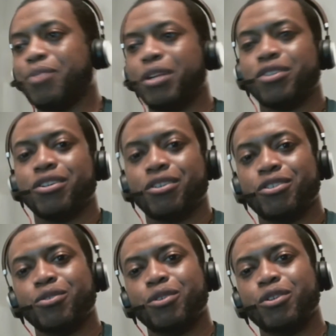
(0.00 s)
I'm talking
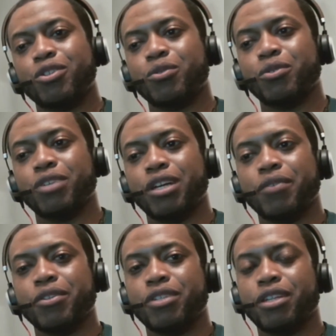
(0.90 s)
too long. Let's go and dive
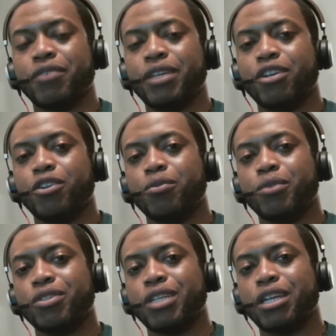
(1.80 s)
onto the video.
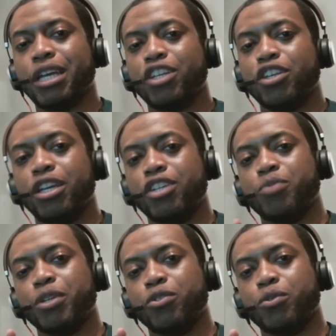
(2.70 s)
Once again, yeah, any
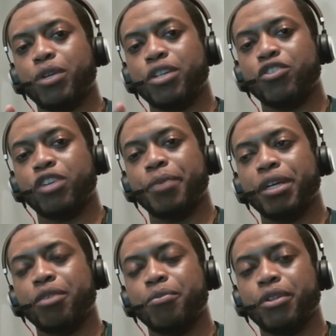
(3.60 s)
special quiz, drop a
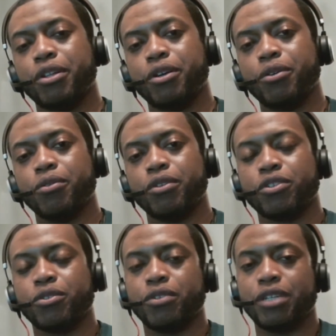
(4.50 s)
comment below. Let's
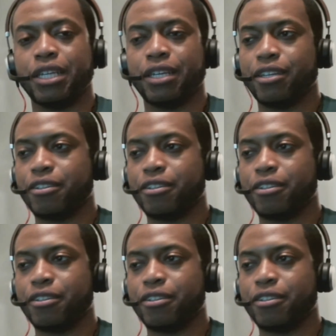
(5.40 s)
go and get it.